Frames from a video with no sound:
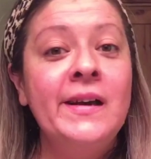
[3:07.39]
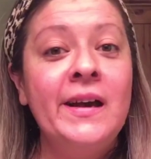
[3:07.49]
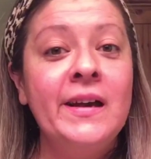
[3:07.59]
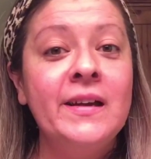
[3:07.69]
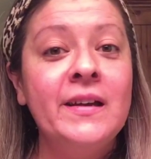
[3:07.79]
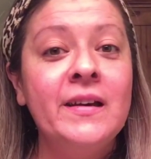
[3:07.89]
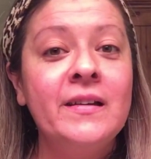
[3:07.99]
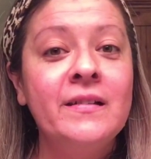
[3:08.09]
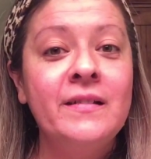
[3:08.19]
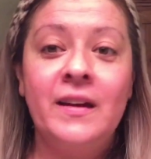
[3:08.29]
and
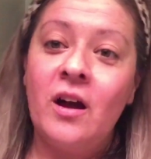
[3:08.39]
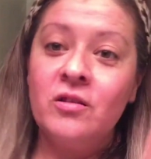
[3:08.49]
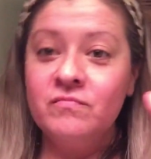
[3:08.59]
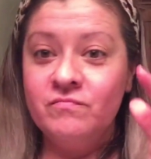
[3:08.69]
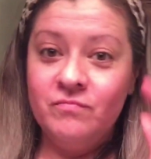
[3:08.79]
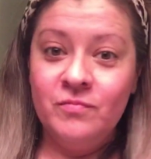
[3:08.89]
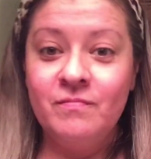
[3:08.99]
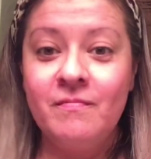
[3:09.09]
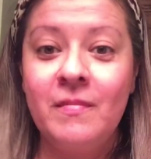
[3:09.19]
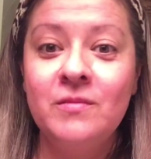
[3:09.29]
I'll
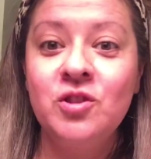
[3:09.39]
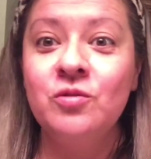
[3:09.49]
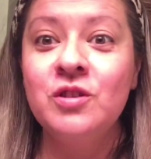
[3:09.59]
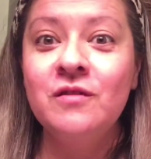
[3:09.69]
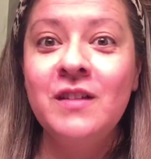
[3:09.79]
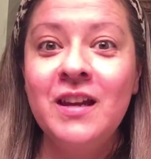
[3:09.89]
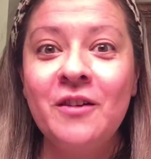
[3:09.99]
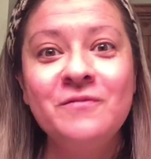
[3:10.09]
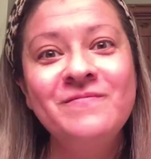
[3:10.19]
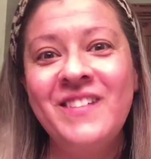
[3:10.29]
shoot you a
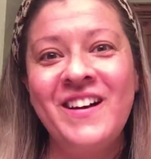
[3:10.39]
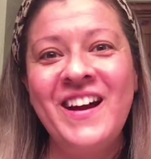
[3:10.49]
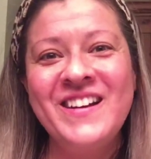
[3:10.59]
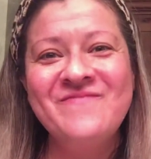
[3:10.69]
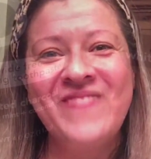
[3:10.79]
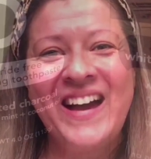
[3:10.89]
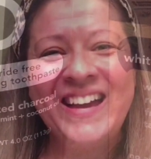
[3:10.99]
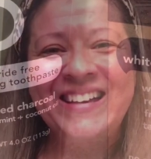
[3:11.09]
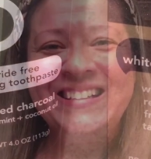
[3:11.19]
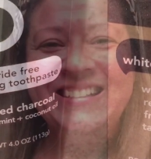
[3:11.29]
video. All right, bye.